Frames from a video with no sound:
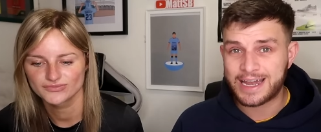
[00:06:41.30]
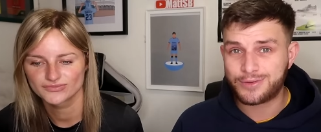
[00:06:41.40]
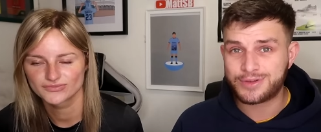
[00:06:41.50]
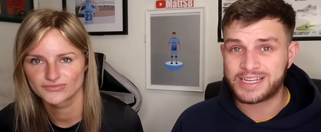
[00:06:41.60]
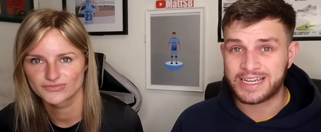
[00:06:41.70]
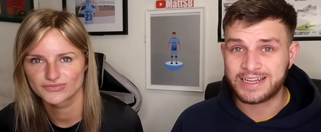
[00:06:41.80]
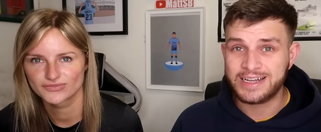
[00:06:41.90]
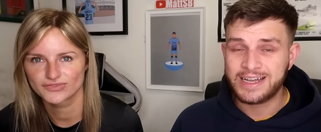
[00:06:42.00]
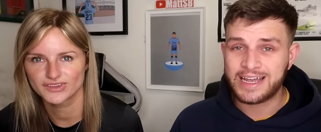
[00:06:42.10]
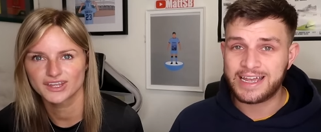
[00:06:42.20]
Speaker 1: counting
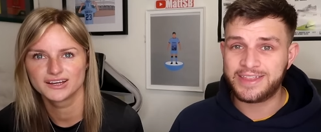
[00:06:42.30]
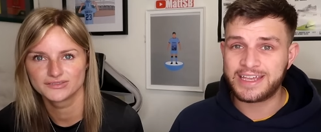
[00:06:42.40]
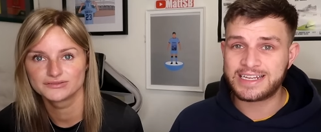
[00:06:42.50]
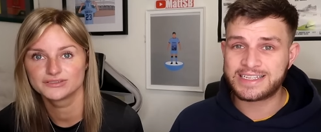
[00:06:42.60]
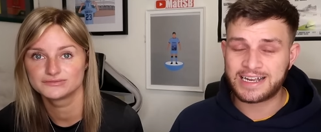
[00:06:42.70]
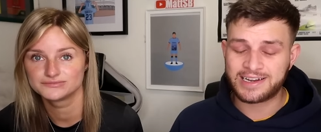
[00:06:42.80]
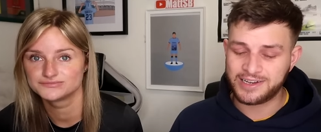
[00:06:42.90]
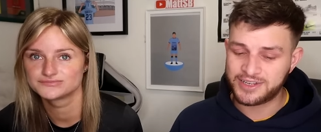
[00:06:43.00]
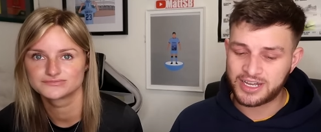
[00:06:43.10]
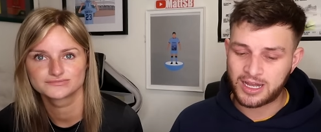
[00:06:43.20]
in the East
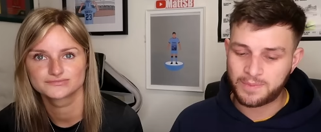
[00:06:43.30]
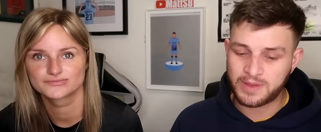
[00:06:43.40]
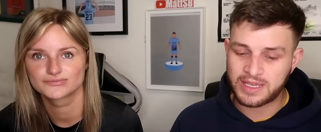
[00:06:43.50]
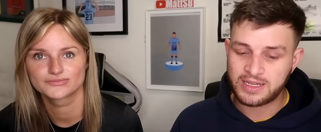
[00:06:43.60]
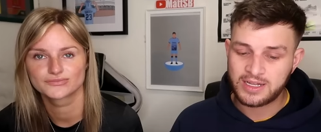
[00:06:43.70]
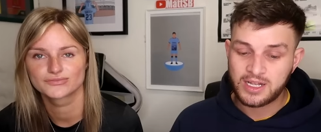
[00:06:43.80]
Anglian Derby.